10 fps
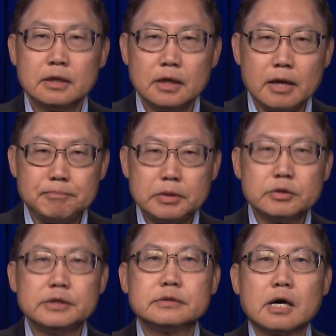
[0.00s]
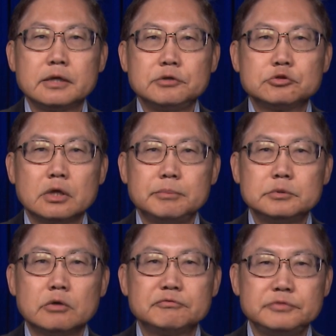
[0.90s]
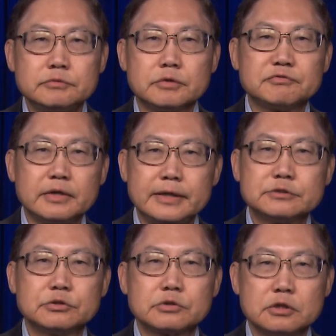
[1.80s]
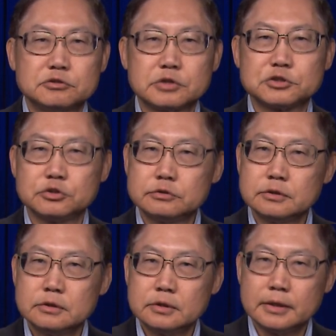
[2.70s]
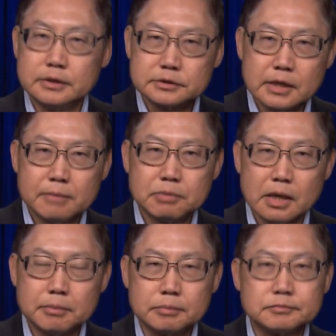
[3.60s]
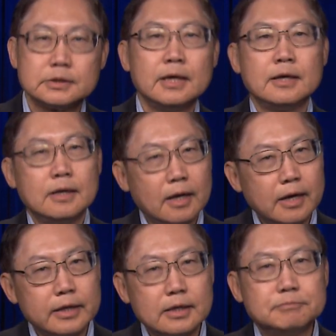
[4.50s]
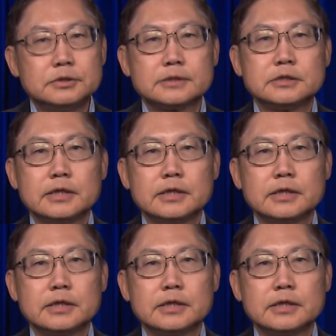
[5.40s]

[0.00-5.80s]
a billion-dollar new terminal filled with financial construction and design problems. Hi, I'm Jesse